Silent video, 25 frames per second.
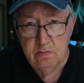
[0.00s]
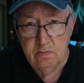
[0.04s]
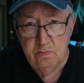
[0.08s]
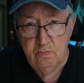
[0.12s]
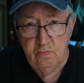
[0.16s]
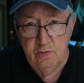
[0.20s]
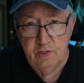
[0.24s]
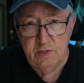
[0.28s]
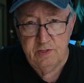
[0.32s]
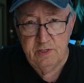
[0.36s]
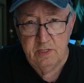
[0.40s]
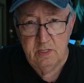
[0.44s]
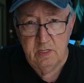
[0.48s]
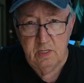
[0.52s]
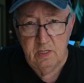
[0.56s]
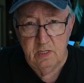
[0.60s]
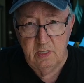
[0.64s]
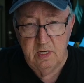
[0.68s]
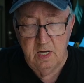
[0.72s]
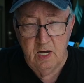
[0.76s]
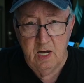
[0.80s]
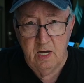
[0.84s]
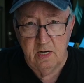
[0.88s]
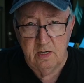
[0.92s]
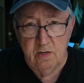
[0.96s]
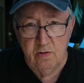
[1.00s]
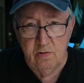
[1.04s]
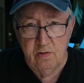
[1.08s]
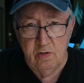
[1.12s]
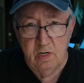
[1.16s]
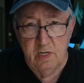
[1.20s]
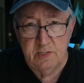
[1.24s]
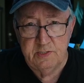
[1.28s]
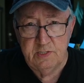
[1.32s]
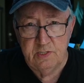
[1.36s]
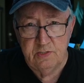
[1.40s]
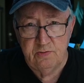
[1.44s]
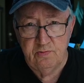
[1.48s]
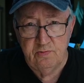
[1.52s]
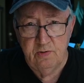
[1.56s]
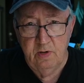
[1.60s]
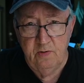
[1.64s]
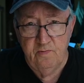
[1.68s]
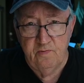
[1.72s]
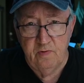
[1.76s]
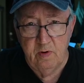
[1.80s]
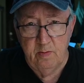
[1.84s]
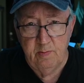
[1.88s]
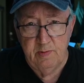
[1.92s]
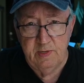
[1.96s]
with a lot across the
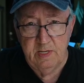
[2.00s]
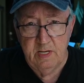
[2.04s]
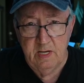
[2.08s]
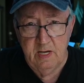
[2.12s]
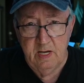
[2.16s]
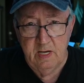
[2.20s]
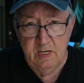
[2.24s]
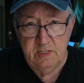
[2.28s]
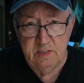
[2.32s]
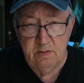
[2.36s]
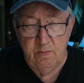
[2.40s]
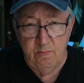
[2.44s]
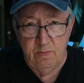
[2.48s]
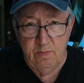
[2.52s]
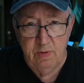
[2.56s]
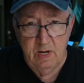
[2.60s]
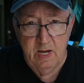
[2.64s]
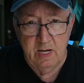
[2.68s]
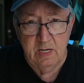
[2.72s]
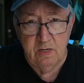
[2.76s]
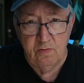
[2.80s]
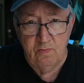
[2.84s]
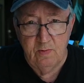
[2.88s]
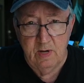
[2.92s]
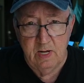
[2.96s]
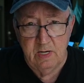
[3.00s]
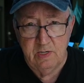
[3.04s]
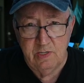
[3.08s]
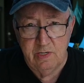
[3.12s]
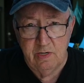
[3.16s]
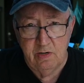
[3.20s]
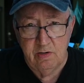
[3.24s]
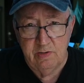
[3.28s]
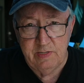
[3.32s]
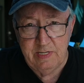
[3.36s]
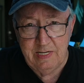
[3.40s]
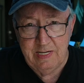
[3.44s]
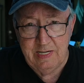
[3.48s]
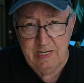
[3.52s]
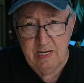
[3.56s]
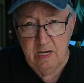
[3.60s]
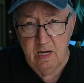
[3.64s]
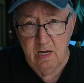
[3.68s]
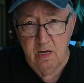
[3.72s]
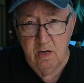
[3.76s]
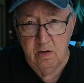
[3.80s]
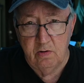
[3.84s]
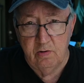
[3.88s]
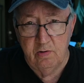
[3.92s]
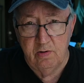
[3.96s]
street from it that has a black and white Jersey
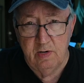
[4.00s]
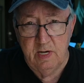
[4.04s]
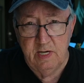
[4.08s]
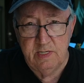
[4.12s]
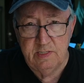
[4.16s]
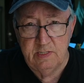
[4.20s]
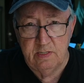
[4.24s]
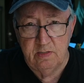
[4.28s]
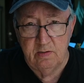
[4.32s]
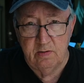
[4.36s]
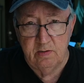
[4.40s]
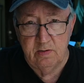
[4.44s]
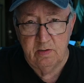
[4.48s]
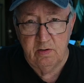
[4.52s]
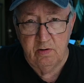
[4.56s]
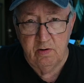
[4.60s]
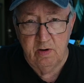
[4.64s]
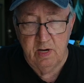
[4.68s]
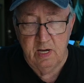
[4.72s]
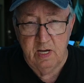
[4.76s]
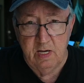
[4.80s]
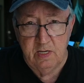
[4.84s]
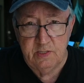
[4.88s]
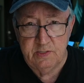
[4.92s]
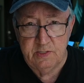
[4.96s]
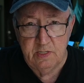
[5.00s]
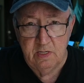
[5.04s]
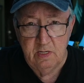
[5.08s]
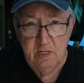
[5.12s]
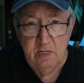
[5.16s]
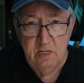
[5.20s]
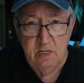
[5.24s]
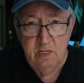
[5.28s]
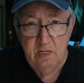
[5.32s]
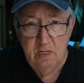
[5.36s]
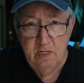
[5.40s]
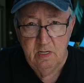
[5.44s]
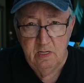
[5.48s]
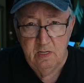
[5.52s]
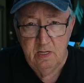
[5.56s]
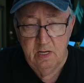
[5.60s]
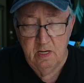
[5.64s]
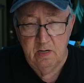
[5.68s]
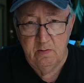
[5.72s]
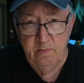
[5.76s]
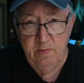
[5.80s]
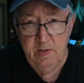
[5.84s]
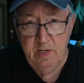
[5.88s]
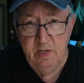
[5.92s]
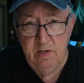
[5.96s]
cow grazing on the grass.
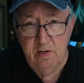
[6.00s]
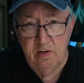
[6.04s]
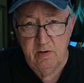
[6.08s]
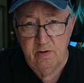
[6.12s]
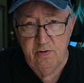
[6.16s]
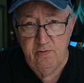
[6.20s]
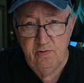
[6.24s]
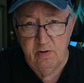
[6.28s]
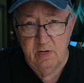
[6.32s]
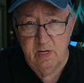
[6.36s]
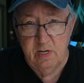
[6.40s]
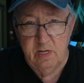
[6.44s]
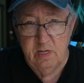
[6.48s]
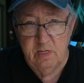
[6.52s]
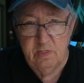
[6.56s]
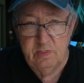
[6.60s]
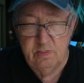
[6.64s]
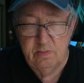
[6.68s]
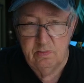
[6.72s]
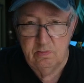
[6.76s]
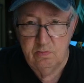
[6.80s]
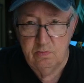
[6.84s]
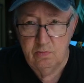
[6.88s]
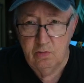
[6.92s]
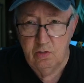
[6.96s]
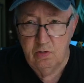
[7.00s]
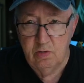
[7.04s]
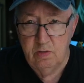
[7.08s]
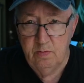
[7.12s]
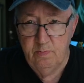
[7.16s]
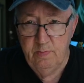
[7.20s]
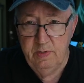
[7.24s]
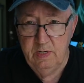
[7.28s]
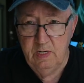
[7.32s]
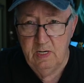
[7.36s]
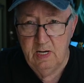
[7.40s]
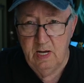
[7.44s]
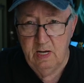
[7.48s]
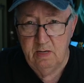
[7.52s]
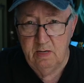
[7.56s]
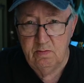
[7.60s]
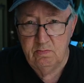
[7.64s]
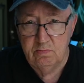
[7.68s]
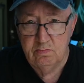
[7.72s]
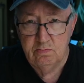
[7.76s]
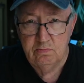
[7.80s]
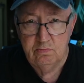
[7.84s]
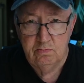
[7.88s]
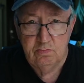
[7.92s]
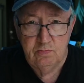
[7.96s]
That'll be your address, or it'd be like
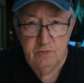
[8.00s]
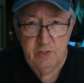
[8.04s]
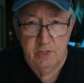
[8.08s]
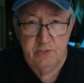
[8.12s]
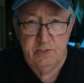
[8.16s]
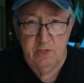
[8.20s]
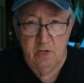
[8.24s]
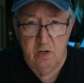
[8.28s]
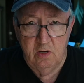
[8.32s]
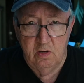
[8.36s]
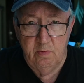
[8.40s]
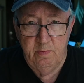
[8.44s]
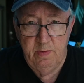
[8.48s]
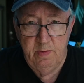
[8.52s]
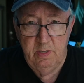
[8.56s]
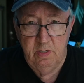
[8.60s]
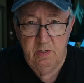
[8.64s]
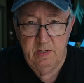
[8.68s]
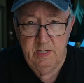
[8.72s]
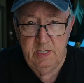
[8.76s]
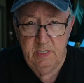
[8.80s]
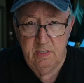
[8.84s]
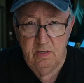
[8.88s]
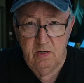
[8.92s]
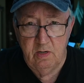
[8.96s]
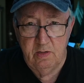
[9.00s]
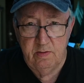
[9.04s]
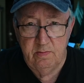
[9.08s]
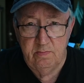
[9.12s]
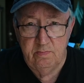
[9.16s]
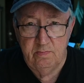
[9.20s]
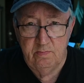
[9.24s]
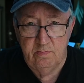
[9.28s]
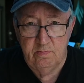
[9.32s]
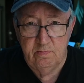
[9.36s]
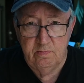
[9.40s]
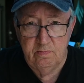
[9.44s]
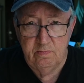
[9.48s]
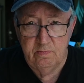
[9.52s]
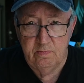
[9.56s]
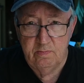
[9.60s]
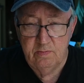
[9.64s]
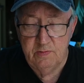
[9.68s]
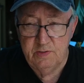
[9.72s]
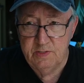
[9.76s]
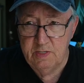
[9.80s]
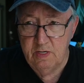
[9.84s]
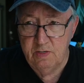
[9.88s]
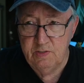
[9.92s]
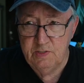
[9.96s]
the tall building on
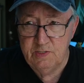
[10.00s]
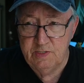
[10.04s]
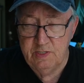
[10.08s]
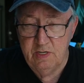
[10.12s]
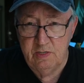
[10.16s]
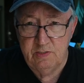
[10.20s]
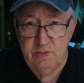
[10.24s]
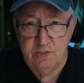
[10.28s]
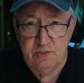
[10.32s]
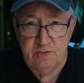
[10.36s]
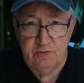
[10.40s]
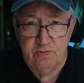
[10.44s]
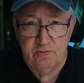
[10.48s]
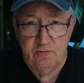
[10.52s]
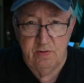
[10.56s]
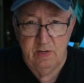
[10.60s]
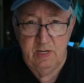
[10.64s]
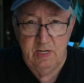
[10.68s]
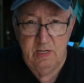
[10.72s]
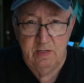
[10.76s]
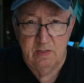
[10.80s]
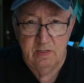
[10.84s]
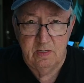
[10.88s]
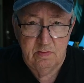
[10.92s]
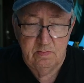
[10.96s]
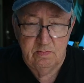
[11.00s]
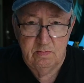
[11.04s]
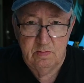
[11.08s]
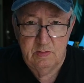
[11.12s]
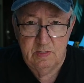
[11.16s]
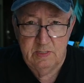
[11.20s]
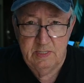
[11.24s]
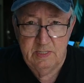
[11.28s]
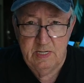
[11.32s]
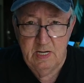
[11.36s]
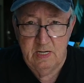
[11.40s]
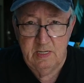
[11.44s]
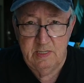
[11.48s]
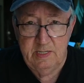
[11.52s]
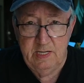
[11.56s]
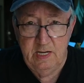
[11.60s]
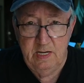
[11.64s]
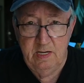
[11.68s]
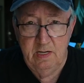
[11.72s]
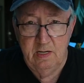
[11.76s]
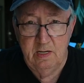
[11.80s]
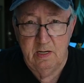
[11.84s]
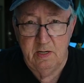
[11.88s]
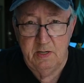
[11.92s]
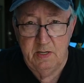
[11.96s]
such and such a street, down to
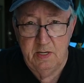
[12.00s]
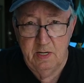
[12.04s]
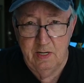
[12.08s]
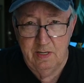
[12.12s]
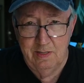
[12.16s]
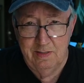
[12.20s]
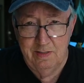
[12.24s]
the end.